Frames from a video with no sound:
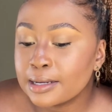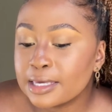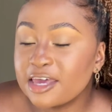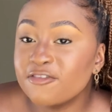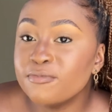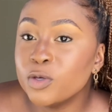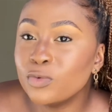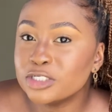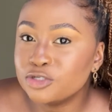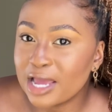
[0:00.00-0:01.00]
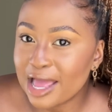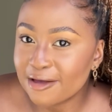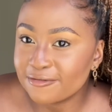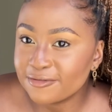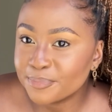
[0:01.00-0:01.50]
give me what you have,
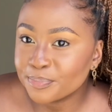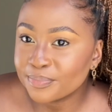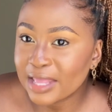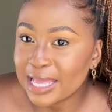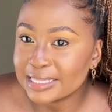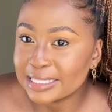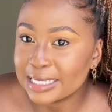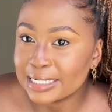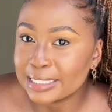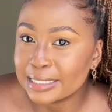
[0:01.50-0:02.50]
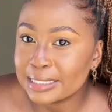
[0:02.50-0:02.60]
and then